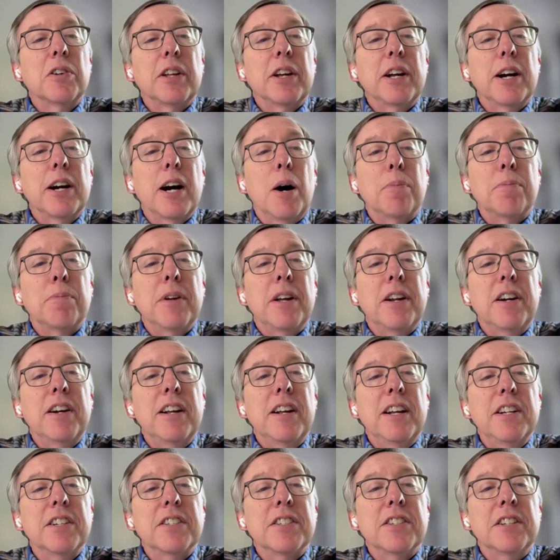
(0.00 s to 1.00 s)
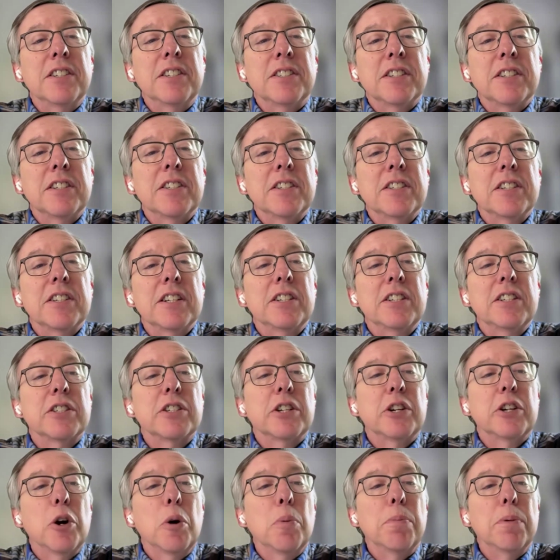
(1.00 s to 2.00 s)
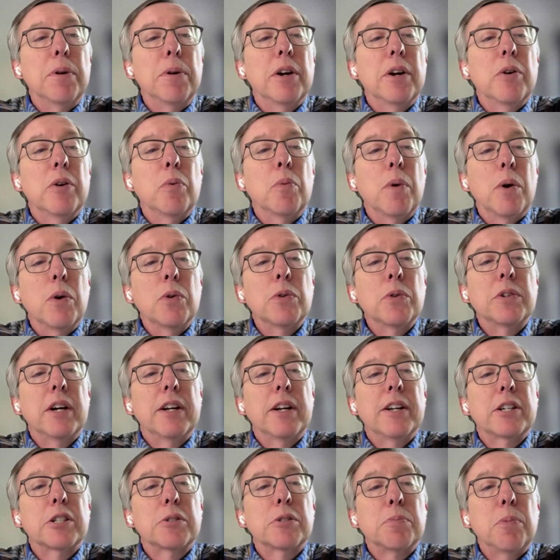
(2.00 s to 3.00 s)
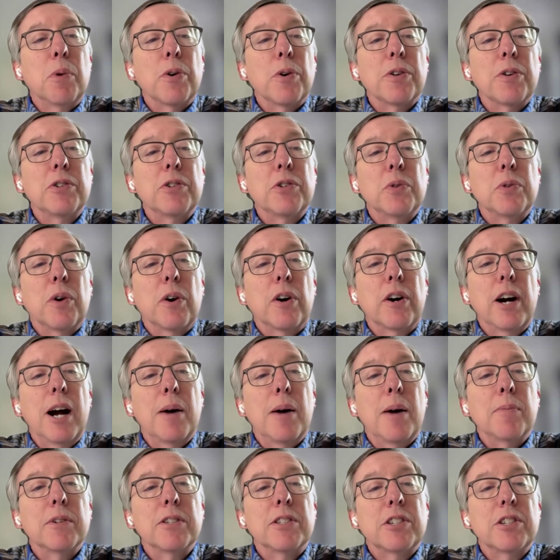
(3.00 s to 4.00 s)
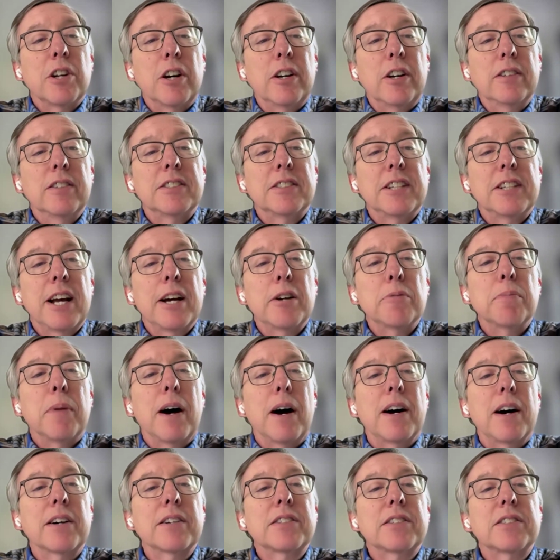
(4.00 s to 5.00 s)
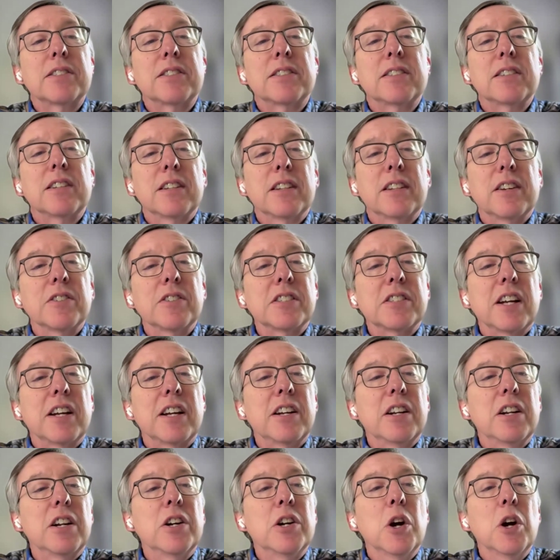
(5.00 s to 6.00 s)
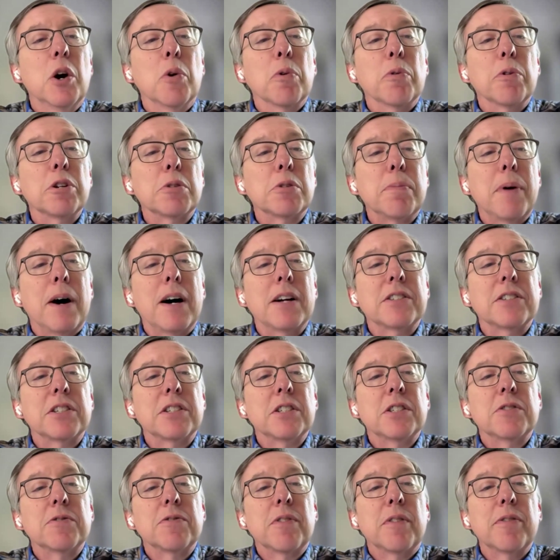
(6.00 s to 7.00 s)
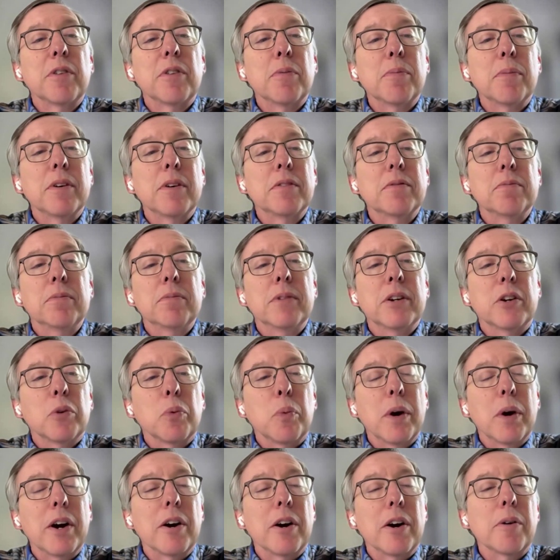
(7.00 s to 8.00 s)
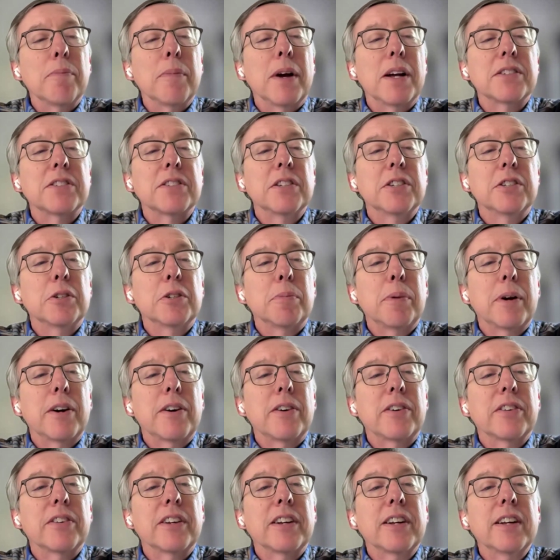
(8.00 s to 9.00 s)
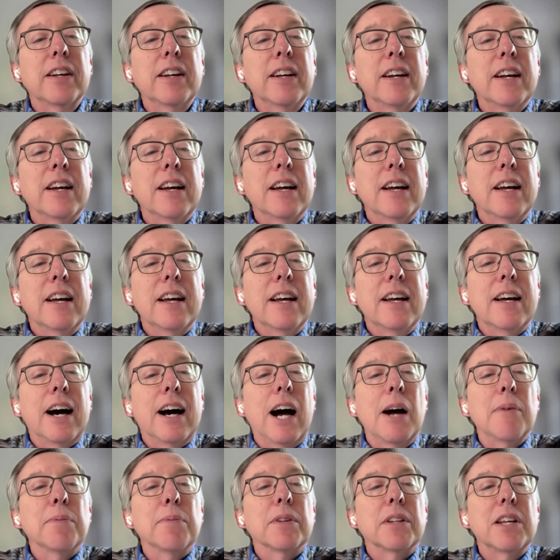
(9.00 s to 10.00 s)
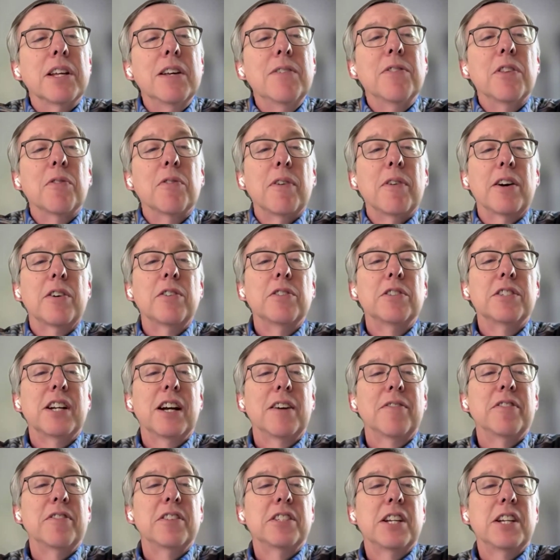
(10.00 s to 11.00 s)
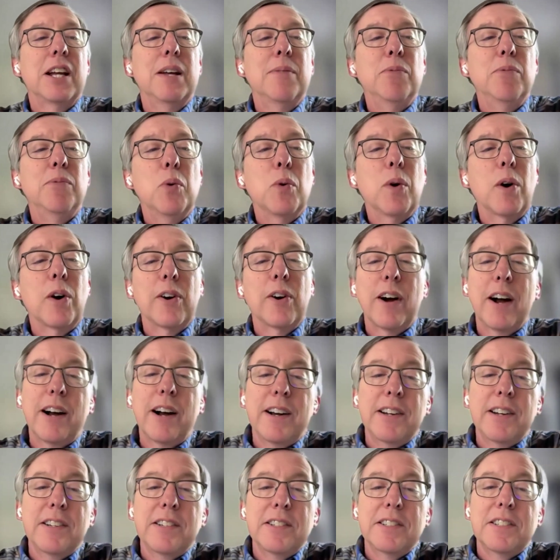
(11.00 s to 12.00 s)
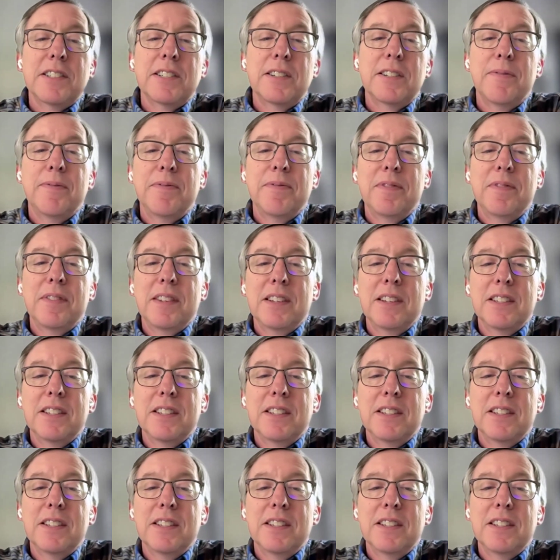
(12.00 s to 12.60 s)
Currently, updated instances in Sinopia won't get exported to our Alma sandbox. There's a no responses from the middleware message, apparently. I believe the records have the same URIs.